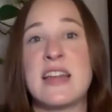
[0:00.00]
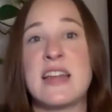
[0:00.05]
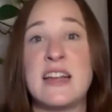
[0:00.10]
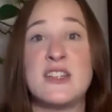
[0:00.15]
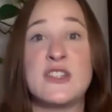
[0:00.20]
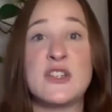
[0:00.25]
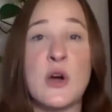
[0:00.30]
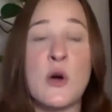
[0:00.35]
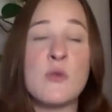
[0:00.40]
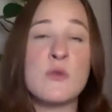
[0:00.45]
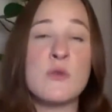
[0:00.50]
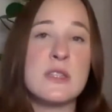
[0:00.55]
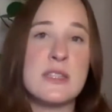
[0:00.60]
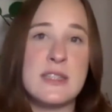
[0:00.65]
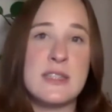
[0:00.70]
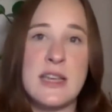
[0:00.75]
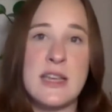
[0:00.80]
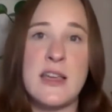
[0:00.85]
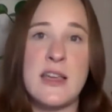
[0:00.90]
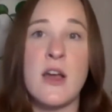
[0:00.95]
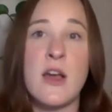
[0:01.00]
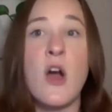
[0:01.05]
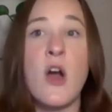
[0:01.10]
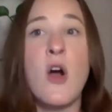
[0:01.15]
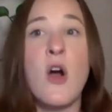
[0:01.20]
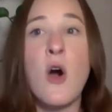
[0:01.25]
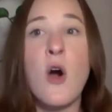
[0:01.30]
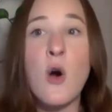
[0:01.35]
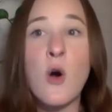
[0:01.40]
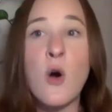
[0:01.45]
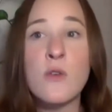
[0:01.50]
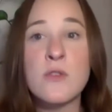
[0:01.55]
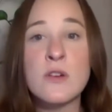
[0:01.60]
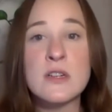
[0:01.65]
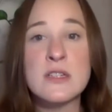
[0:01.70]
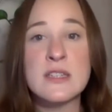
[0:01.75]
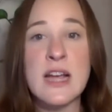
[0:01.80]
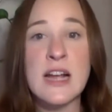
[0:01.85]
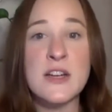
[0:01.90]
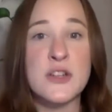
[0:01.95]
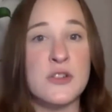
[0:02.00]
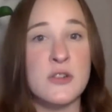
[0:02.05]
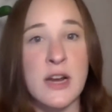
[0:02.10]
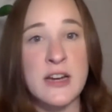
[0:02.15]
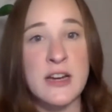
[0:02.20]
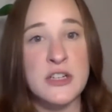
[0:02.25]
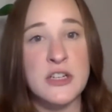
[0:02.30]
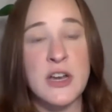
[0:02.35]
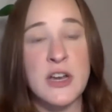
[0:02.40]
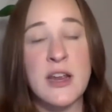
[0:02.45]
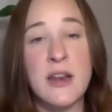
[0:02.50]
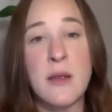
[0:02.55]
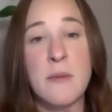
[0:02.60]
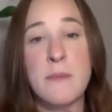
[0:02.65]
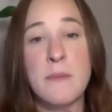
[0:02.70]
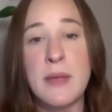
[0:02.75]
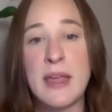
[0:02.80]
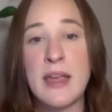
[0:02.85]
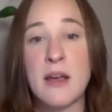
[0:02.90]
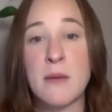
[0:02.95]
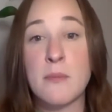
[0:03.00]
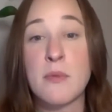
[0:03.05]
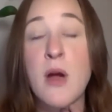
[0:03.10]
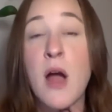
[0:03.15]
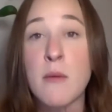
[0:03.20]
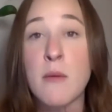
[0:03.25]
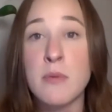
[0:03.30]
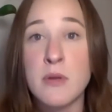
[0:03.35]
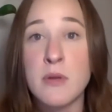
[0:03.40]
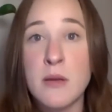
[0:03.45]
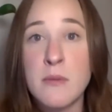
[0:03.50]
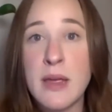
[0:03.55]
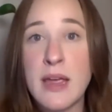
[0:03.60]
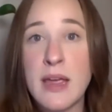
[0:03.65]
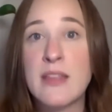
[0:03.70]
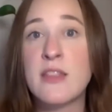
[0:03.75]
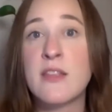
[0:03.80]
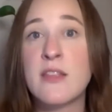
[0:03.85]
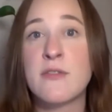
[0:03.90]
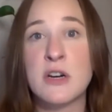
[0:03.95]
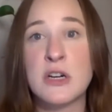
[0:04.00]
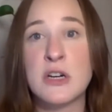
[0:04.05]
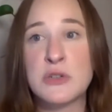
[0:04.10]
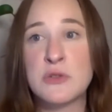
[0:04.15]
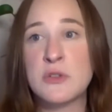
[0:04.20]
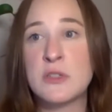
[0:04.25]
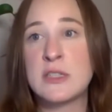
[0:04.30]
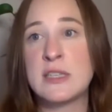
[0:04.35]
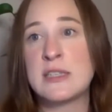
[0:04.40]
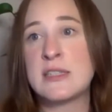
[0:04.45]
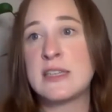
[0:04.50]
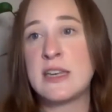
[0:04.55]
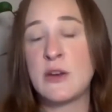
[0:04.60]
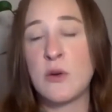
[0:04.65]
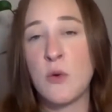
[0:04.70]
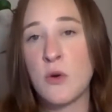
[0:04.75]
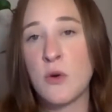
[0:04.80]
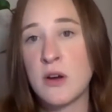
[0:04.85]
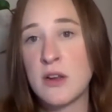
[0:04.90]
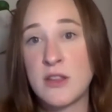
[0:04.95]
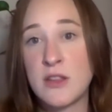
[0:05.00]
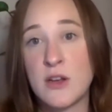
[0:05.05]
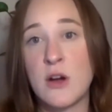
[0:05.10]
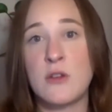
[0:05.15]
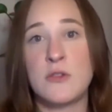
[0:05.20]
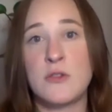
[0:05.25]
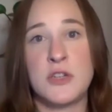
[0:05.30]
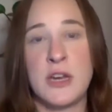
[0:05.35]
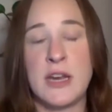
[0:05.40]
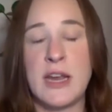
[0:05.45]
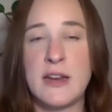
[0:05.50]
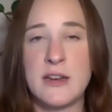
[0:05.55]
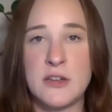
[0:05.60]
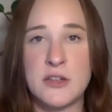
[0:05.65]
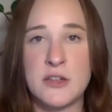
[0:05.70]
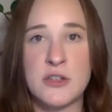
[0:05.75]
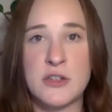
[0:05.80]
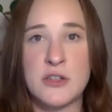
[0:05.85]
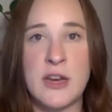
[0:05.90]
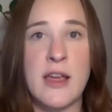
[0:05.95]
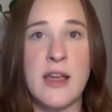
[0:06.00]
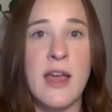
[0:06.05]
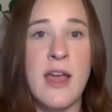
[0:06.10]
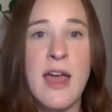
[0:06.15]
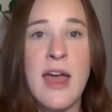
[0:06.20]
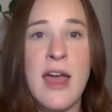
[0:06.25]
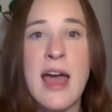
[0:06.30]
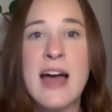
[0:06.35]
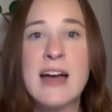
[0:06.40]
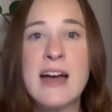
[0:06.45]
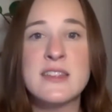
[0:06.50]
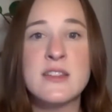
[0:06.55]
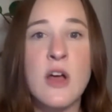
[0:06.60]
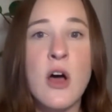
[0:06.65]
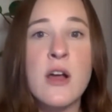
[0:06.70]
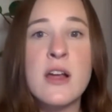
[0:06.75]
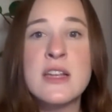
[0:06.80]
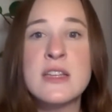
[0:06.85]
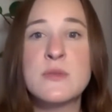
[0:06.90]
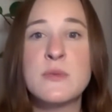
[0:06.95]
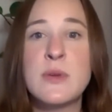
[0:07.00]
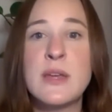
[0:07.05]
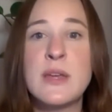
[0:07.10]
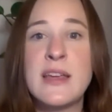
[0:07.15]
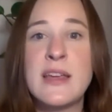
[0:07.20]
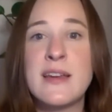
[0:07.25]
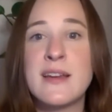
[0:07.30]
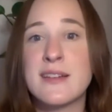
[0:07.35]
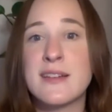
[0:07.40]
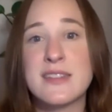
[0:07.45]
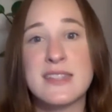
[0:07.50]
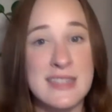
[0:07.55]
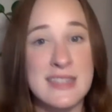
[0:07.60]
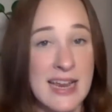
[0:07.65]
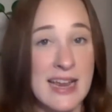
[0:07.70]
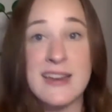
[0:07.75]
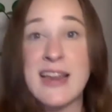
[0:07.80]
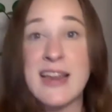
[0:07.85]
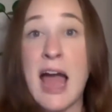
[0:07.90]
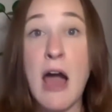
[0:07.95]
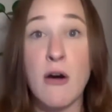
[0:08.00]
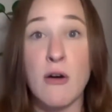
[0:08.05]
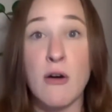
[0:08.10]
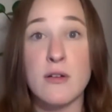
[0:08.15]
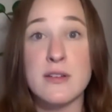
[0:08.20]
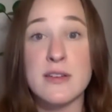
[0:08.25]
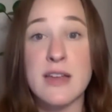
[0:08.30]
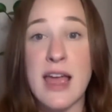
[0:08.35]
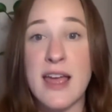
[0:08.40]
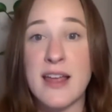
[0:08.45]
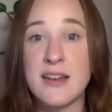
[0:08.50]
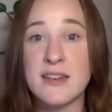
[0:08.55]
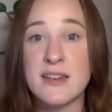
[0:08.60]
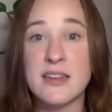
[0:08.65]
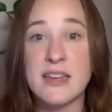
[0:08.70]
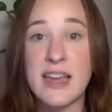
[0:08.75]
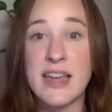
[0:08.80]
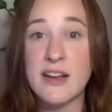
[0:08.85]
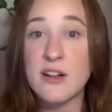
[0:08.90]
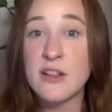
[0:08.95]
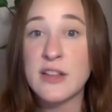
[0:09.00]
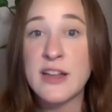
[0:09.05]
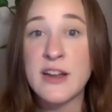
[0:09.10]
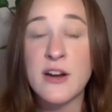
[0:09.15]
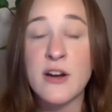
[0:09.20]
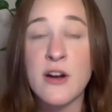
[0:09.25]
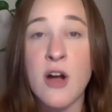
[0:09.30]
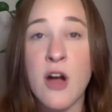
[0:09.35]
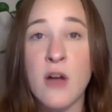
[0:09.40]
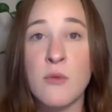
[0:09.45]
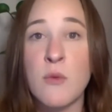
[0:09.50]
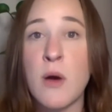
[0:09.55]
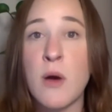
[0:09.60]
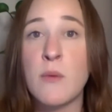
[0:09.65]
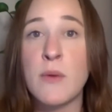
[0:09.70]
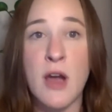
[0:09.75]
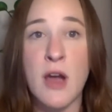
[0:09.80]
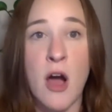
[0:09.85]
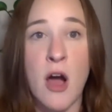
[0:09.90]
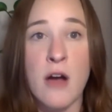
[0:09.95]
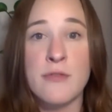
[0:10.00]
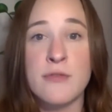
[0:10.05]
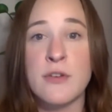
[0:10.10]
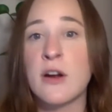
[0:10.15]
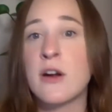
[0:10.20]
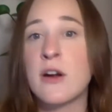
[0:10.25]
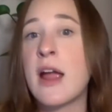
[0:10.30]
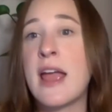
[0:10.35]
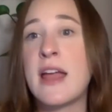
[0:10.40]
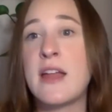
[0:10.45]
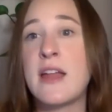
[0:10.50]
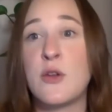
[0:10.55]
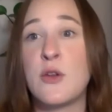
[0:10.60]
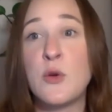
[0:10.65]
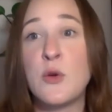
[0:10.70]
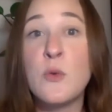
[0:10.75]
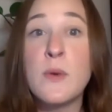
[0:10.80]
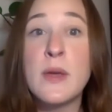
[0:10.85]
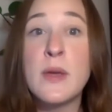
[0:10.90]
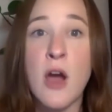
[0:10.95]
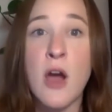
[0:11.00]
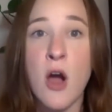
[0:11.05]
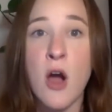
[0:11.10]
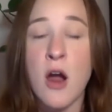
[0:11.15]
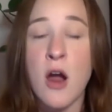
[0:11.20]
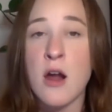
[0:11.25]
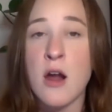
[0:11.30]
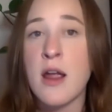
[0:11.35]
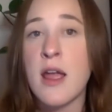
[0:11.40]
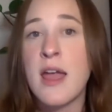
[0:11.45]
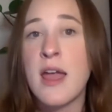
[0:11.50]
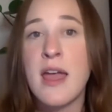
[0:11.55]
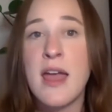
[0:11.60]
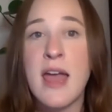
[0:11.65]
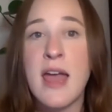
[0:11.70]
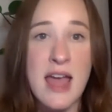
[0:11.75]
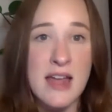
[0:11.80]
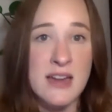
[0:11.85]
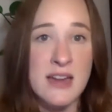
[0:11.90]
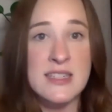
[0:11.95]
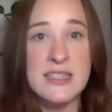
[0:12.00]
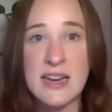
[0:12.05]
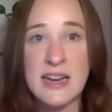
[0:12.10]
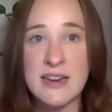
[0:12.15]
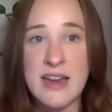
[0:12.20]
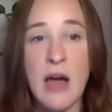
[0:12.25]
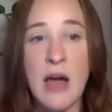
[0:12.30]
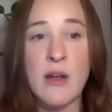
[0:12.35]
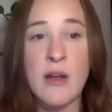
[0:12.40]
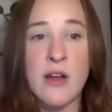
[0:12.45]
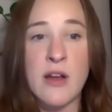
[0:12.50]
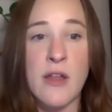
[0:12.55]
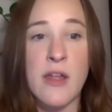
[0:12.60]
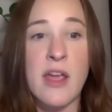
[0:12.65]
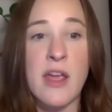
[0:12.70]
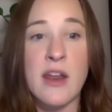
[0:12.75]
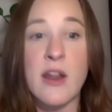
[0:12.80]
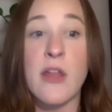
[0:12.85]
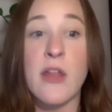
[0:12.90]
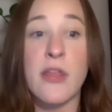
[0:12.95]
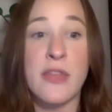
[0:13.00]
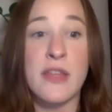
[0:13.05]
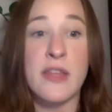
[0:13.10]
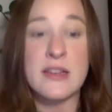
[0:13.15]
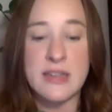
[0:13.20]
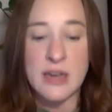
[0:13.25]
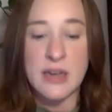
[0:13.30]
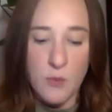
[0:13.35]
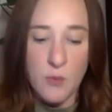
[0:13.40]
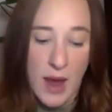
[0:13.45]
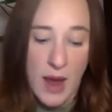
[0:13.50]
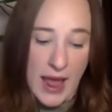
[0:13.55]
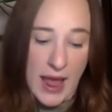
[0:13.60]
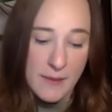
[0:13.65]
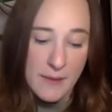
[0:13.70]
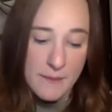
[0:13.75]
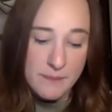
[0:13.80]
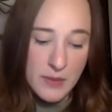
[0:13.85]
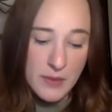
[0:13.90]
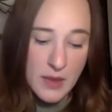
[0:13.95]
I don't see oversaturation being a problem in the virtual assistant or in the coaching industry, as long as we stand out and get clear on what we offer and who we are and stand out in an authentic way.